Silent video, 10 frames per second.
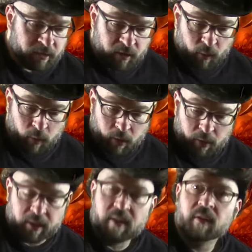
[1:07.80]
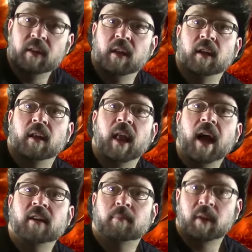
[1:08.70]
in the world. Even the
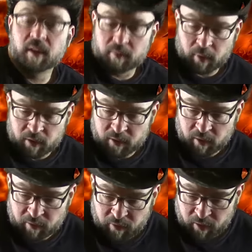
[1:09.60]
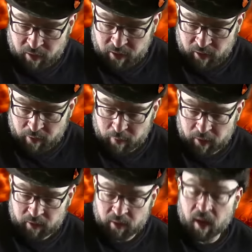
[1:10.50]
last place person on the field in the
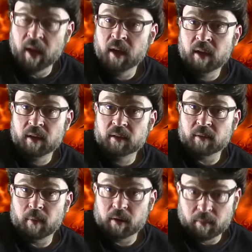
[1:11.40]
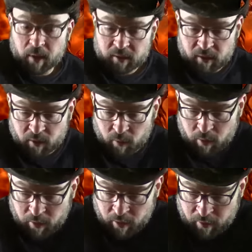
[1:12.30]
Olympics is among the best in the
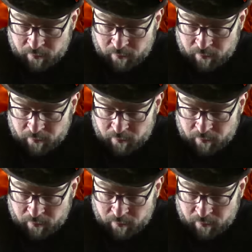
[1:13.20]
world.